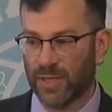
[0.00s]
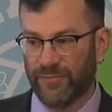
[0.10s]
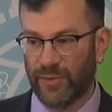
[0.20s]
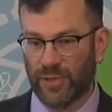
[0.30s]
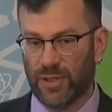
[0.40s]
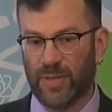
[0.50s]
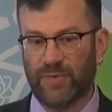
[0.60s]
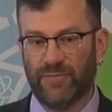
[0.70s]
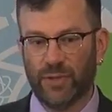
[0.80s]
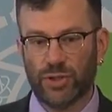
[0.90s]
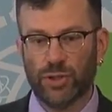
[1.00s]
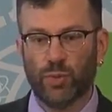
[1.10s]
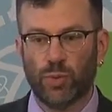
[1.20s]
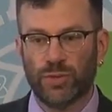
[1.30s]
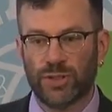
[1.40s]
if you think about virtual
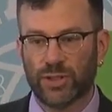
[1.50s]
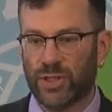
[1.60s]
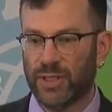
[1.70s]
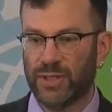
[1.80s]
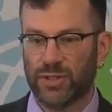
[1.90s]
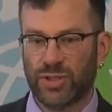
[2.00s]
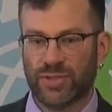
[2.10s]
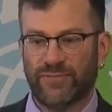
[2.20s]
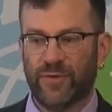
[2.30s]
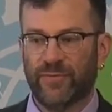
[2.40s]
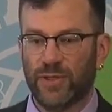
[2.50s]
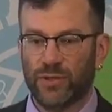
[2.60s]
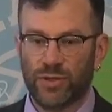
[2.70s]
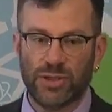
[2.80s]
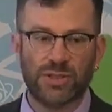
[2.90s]
water trade and transfer of
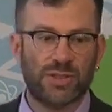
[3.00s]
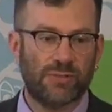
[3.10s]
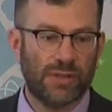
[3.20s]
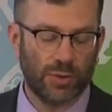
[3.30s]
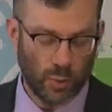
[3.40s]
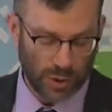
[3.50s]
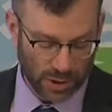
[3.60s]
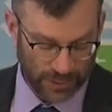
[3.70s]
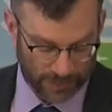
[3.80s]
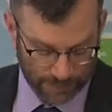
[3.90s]
nutrients around the world.